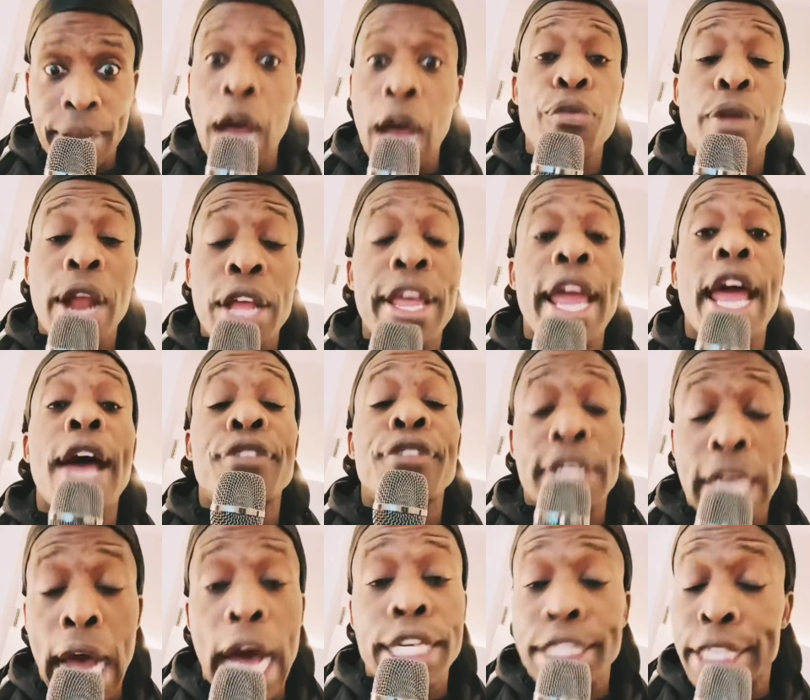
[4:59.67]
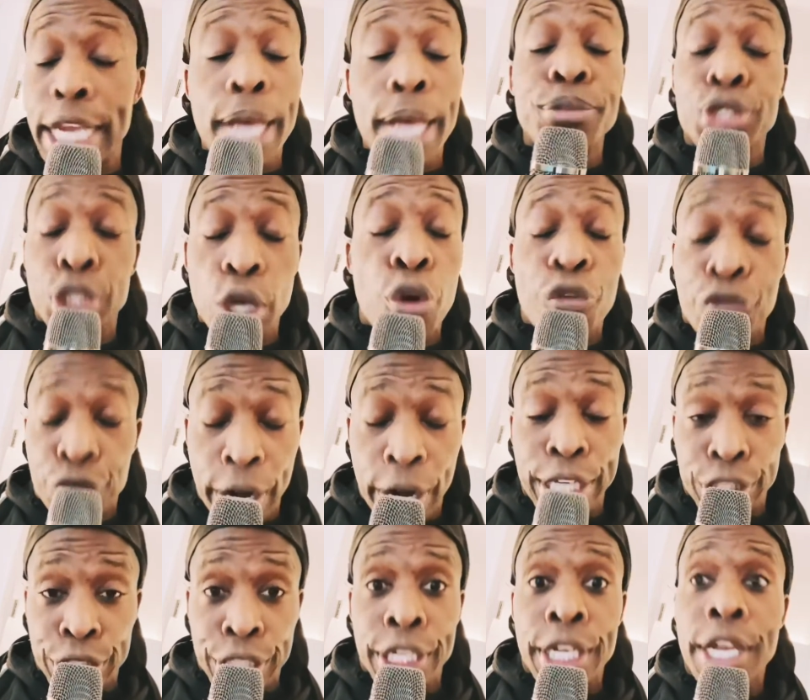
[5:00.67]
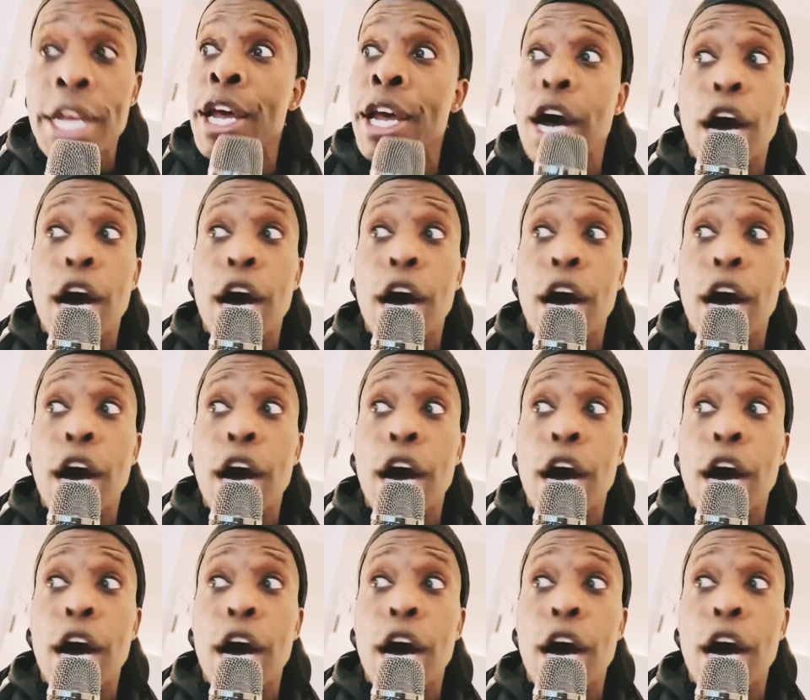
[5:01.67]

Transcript: I'd rather have goddamn Joe Frazier